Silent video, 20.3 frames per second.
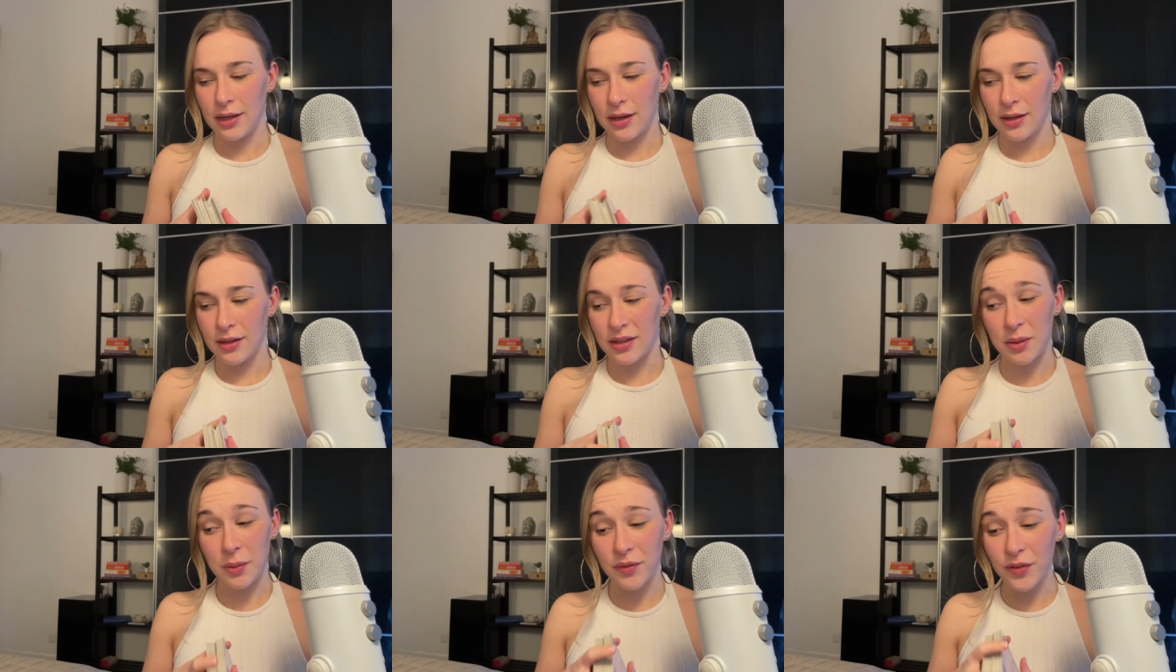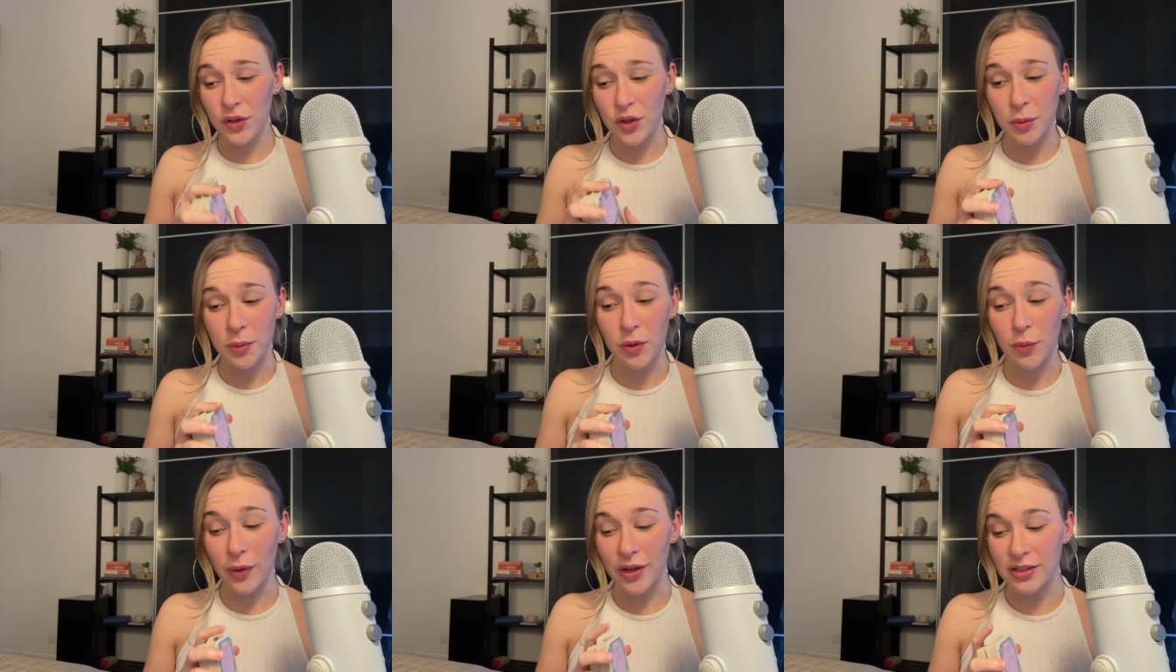Some of you could
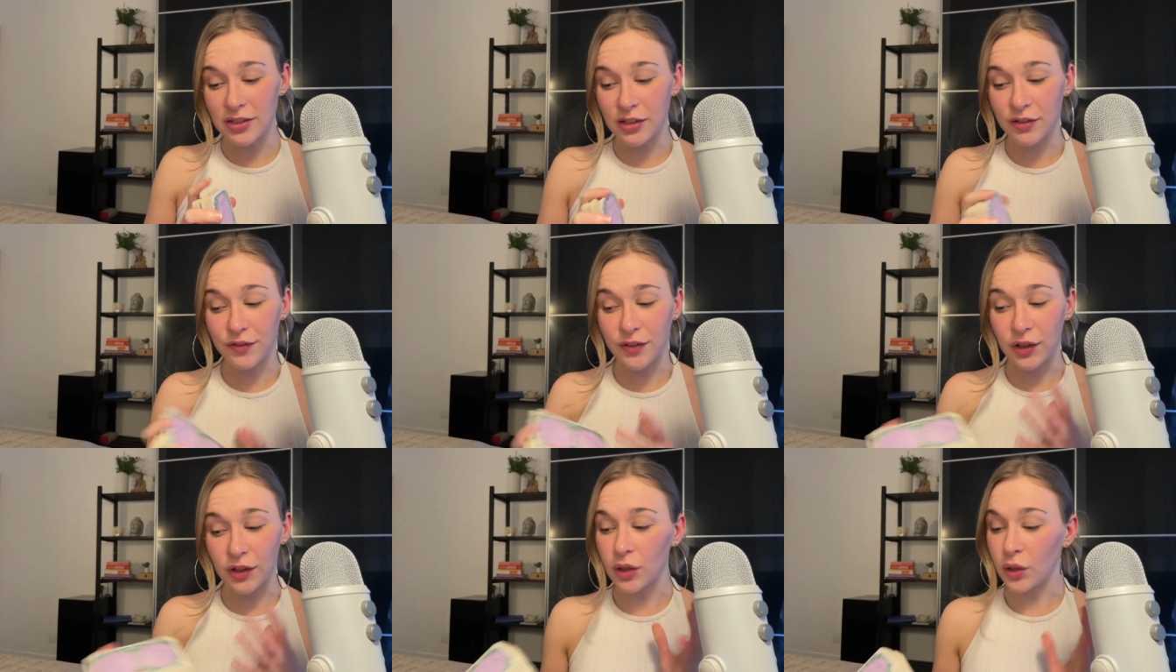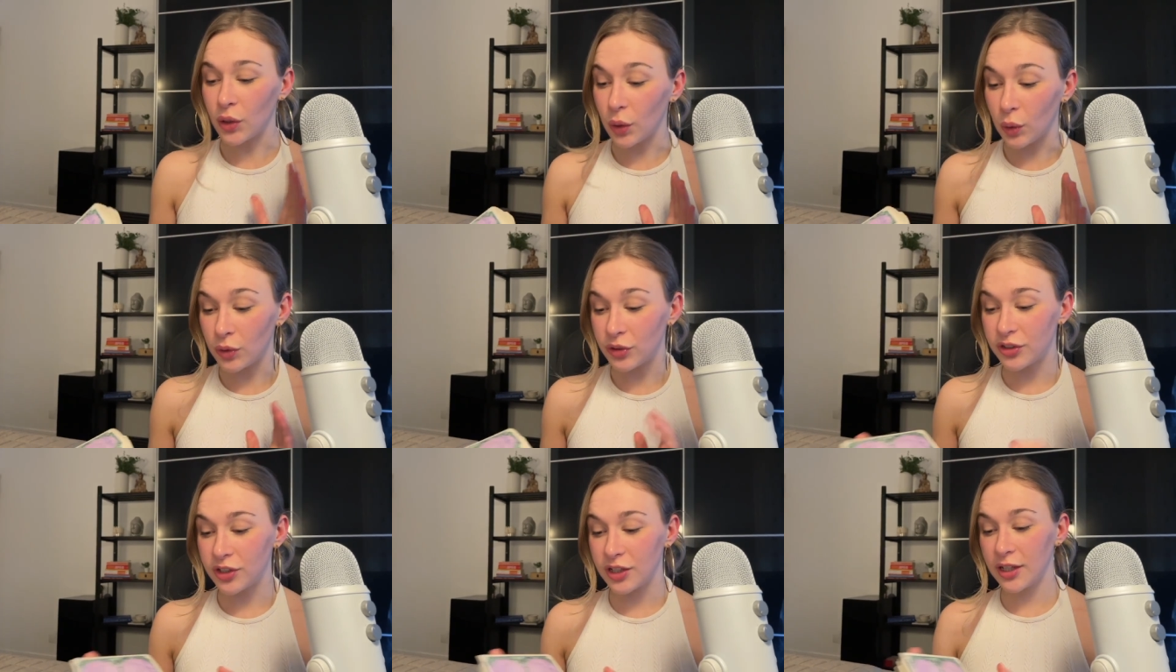be waiting for
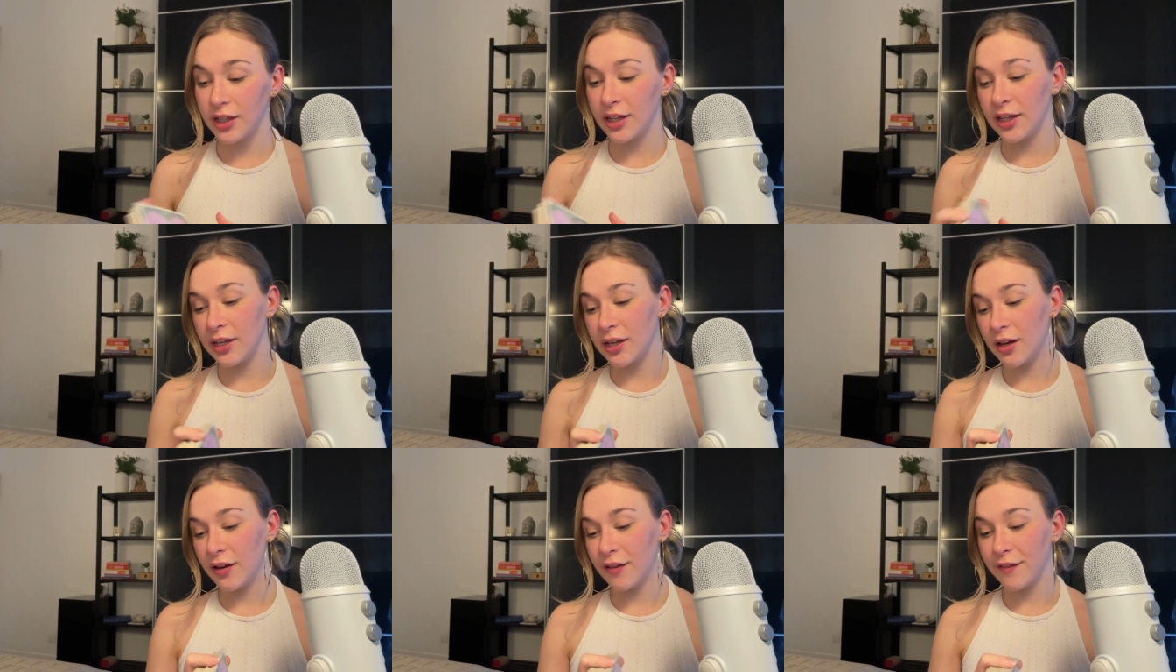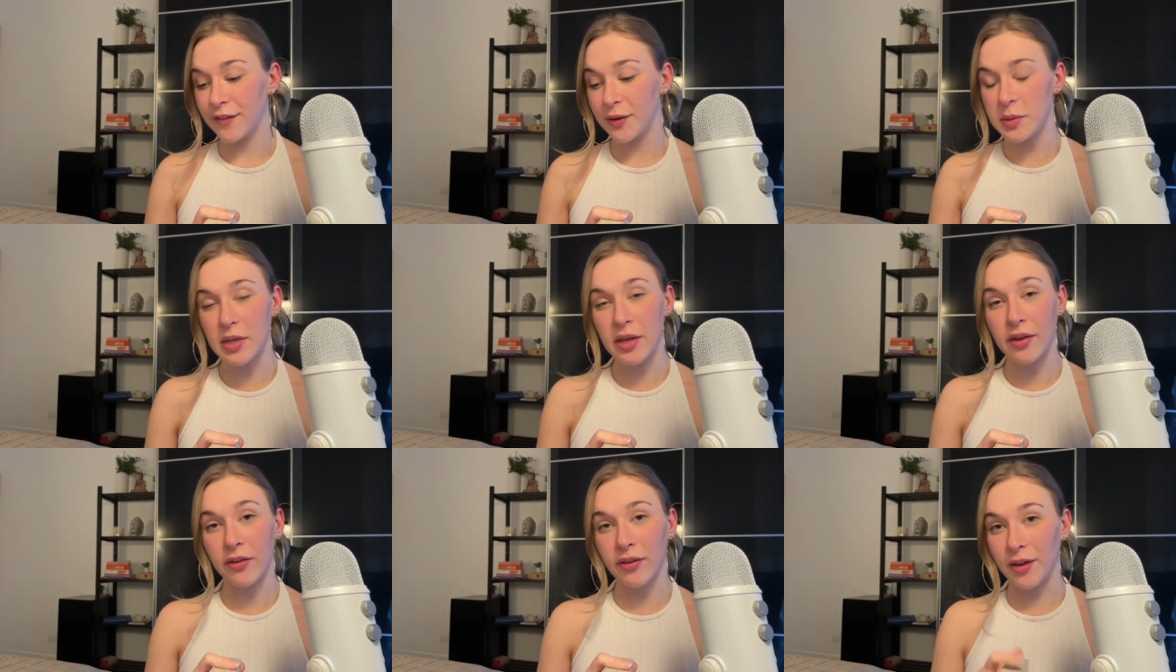closure here
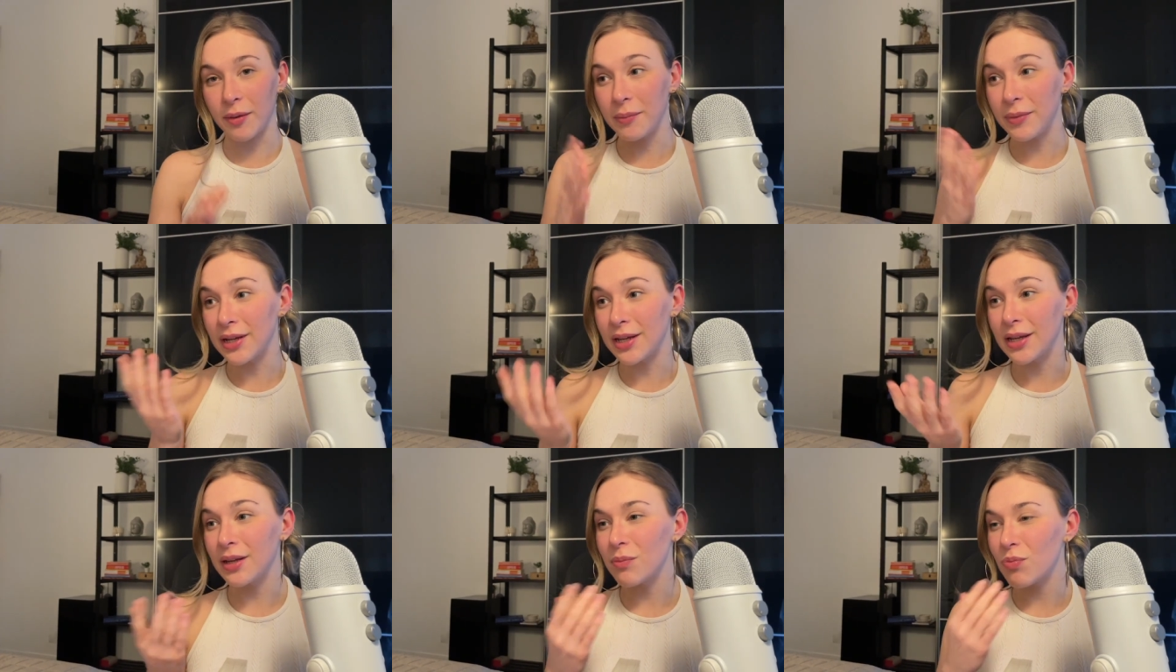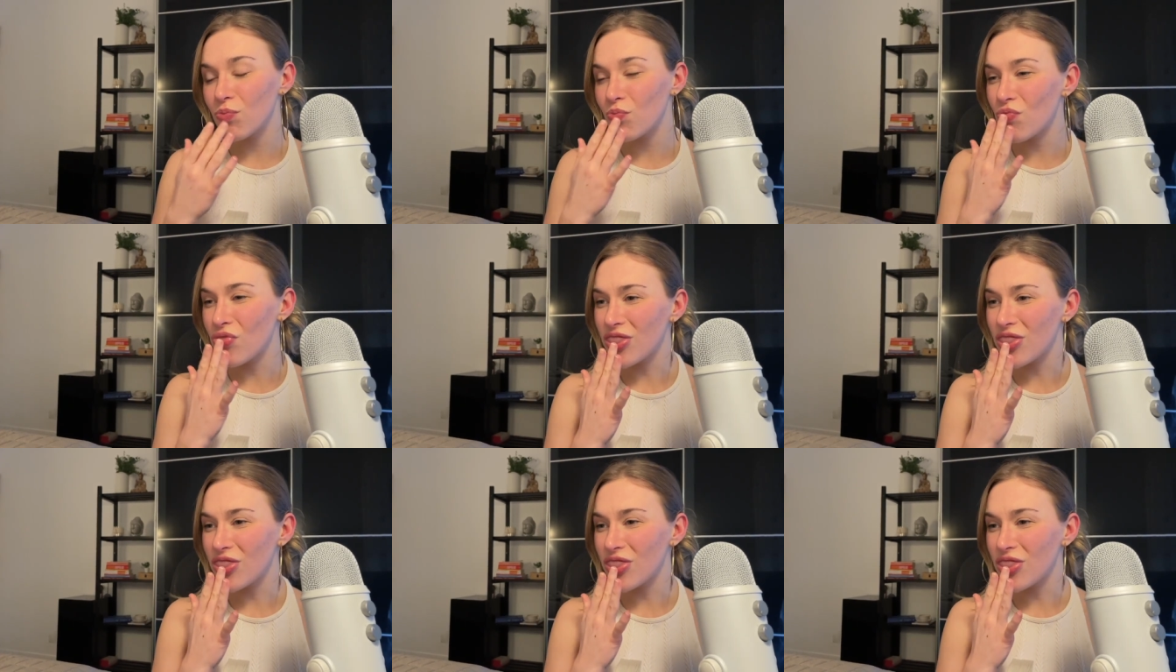from somebody